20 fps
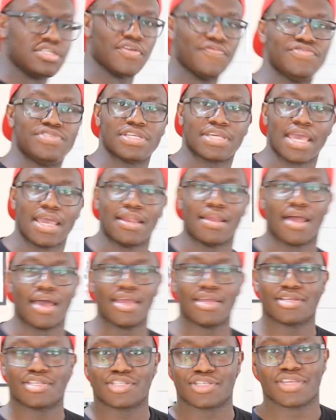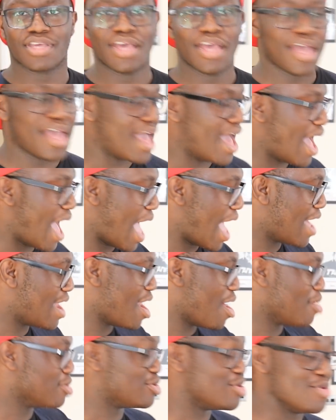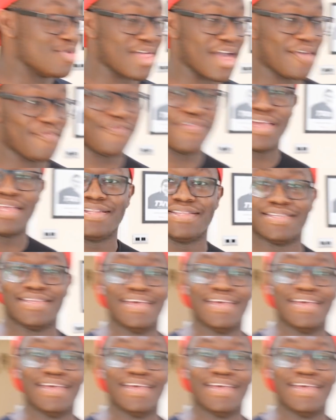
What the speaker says: 70k likes and I'll do that vid.